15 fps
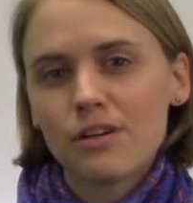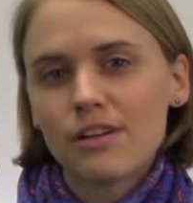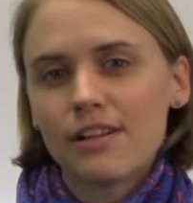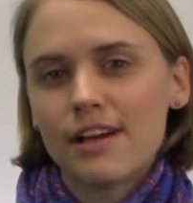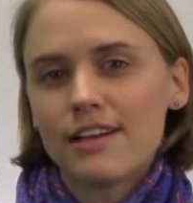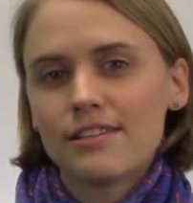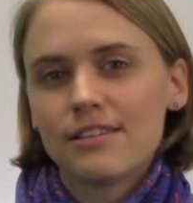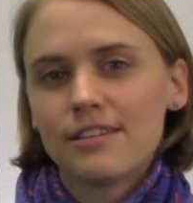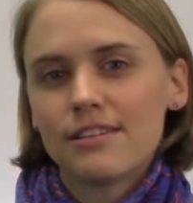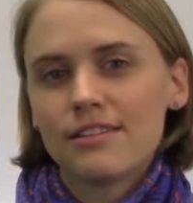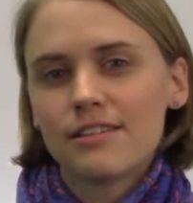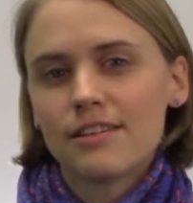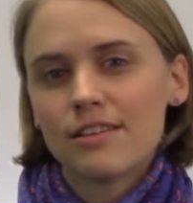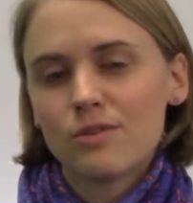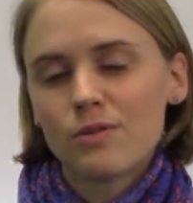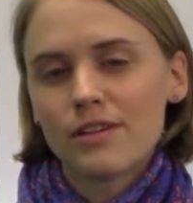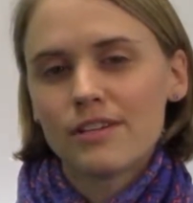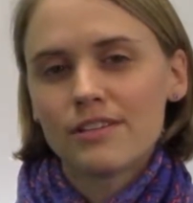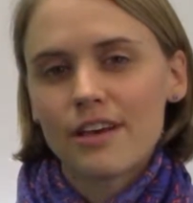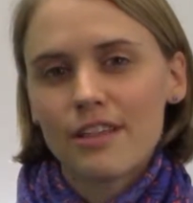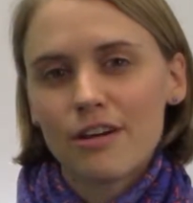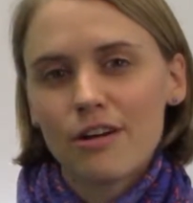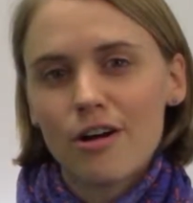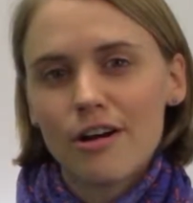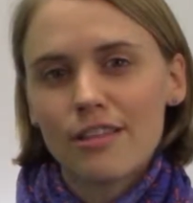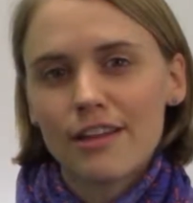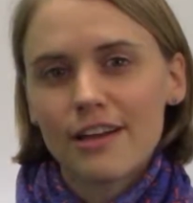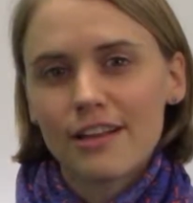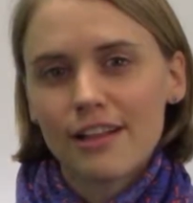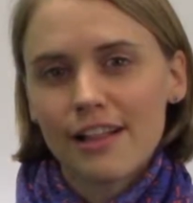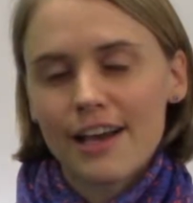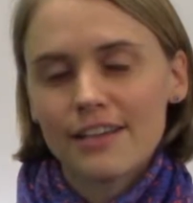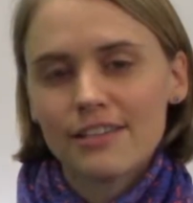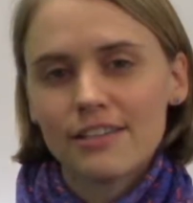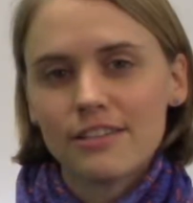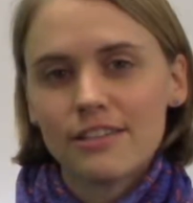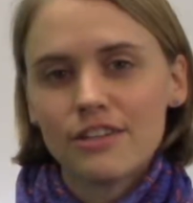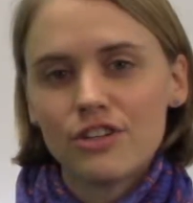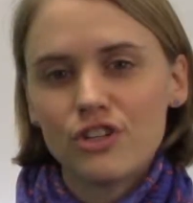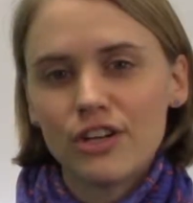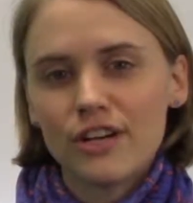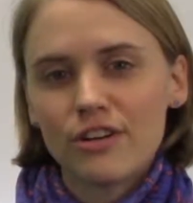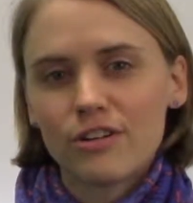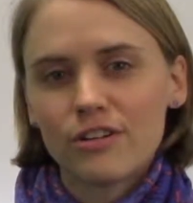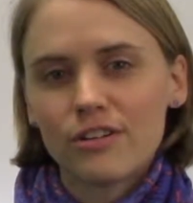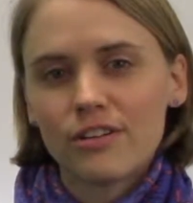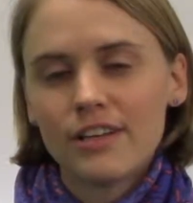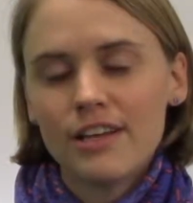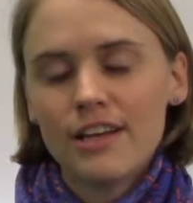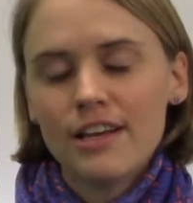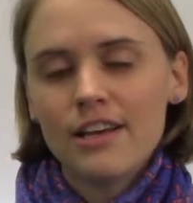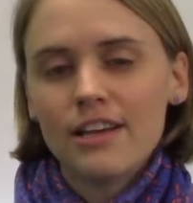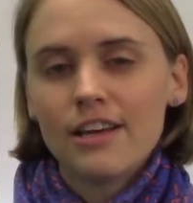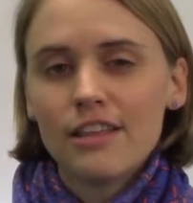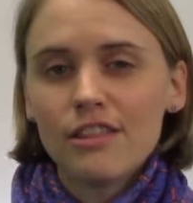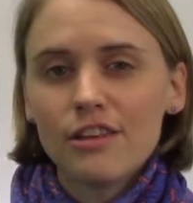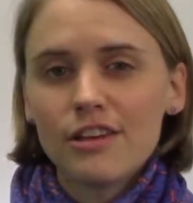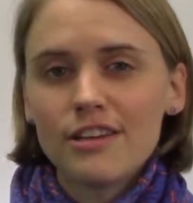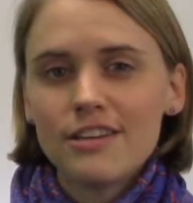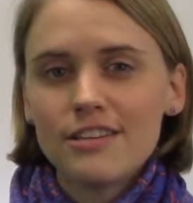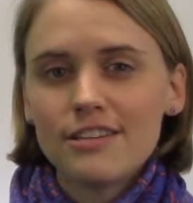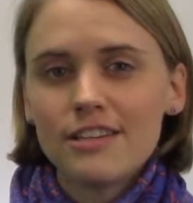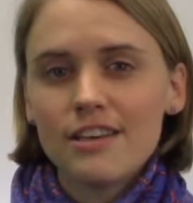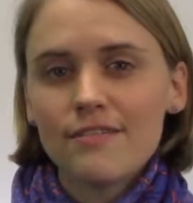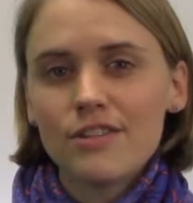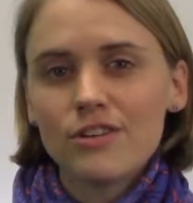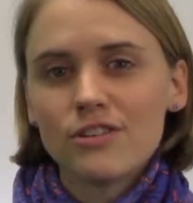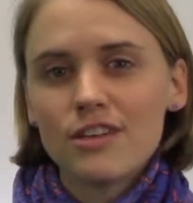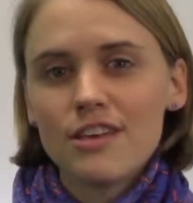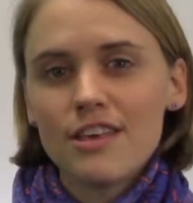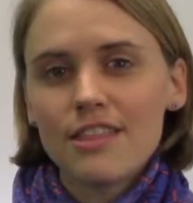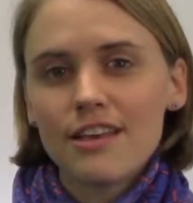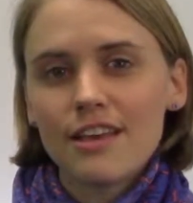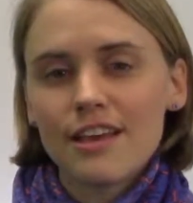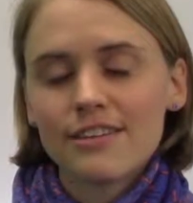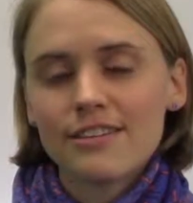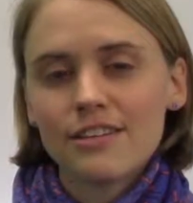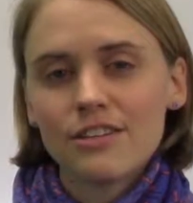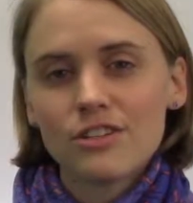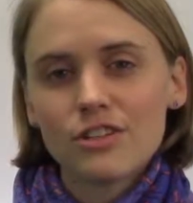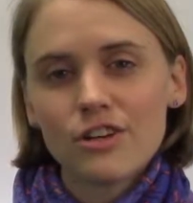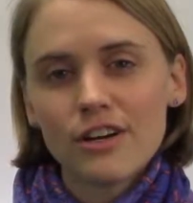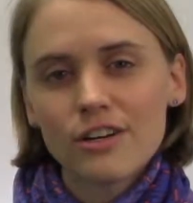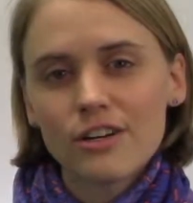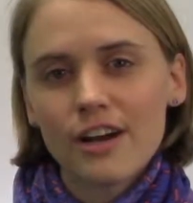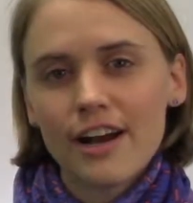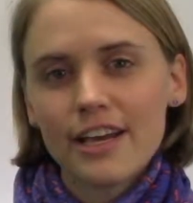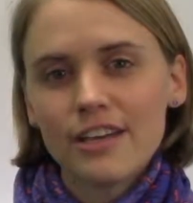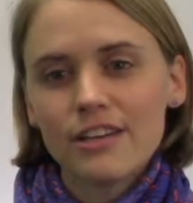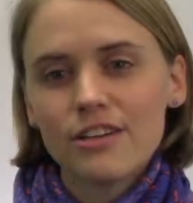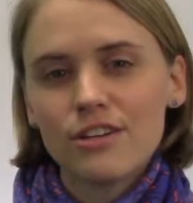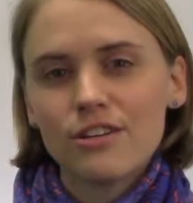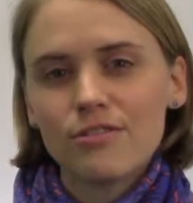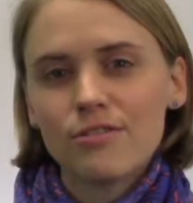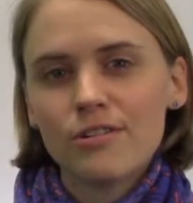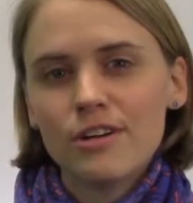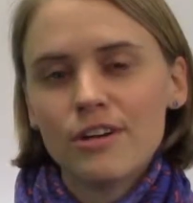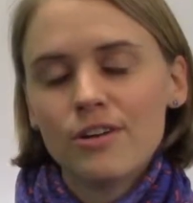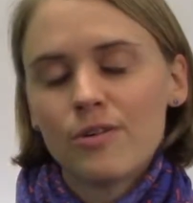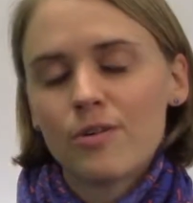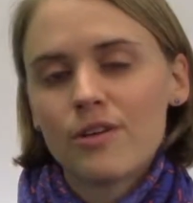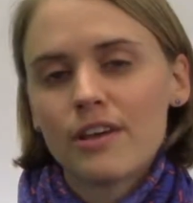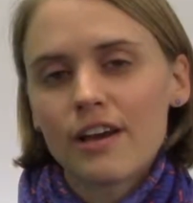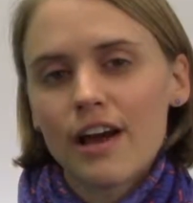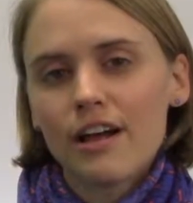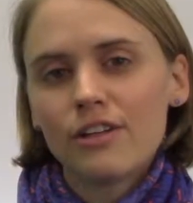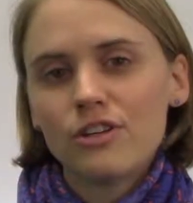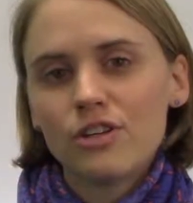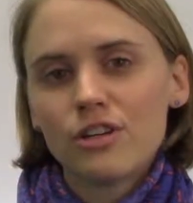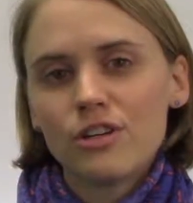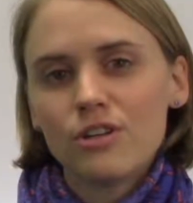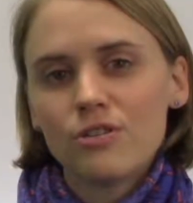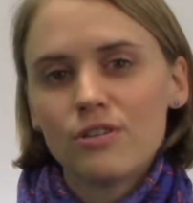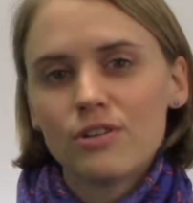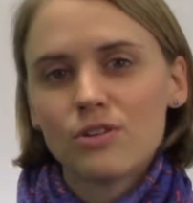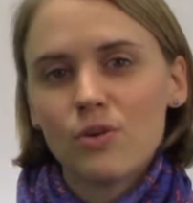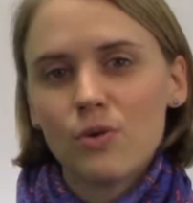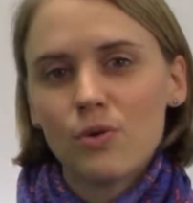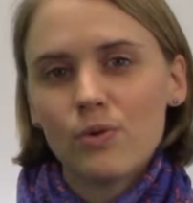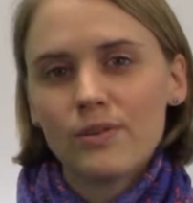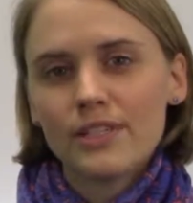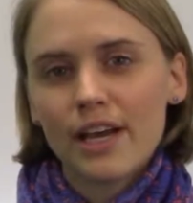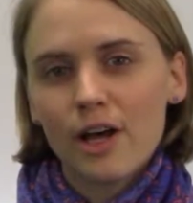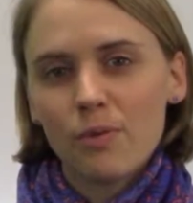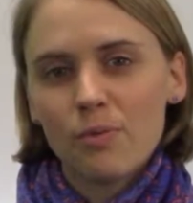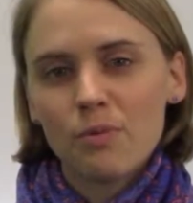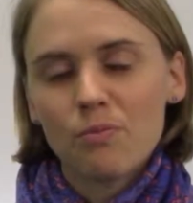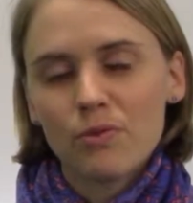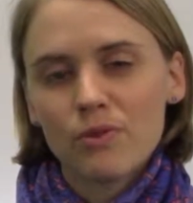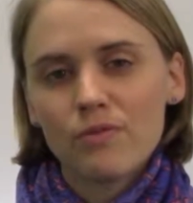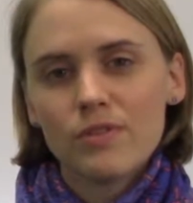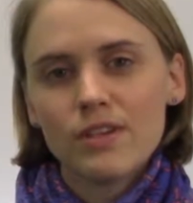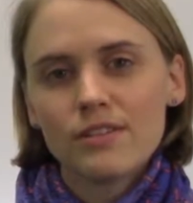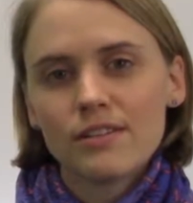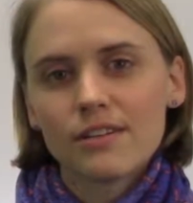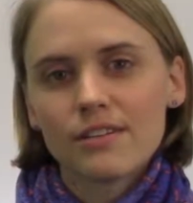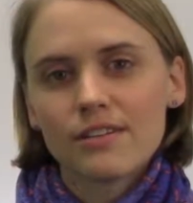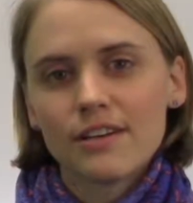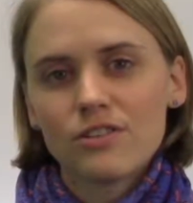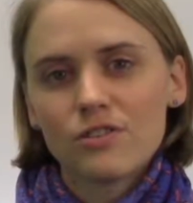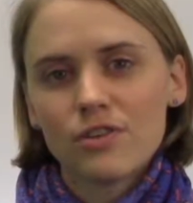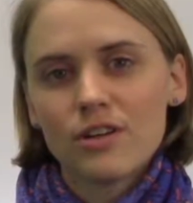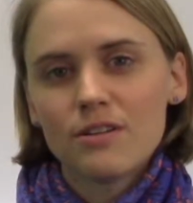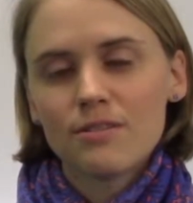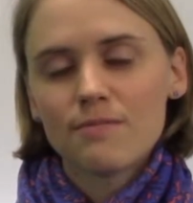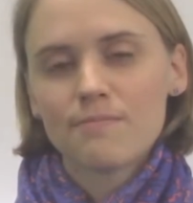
classes as well as other online classes in general, and looking to see if there's anything as an instructor I could do or the college could do as a whole to help improve this success rate.